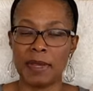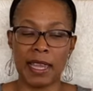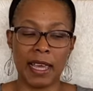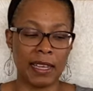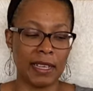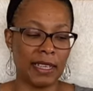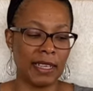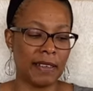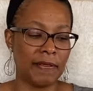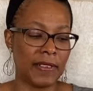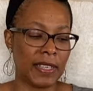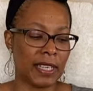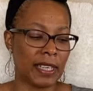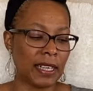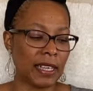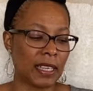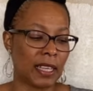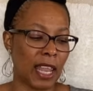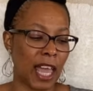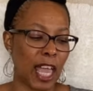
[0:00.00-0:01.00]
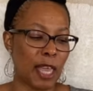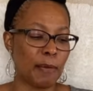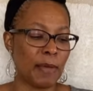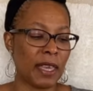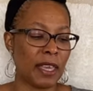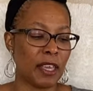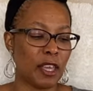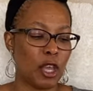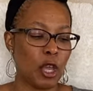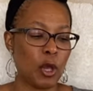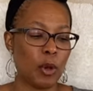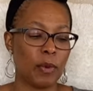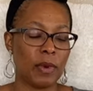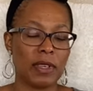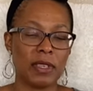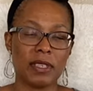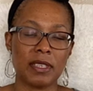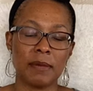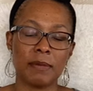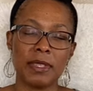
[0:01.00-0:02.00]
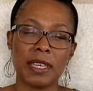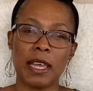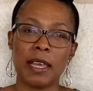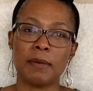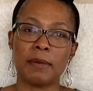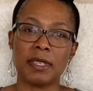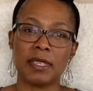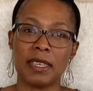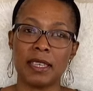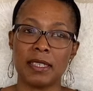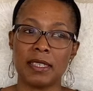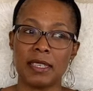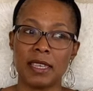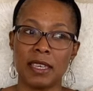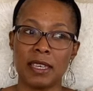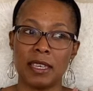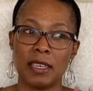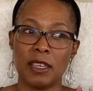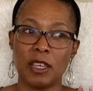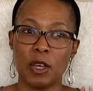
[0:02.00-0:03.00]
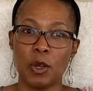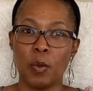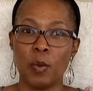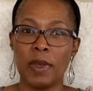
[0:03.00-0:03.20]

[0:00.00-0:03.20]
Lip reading: and I live in a climate where sometimes things can,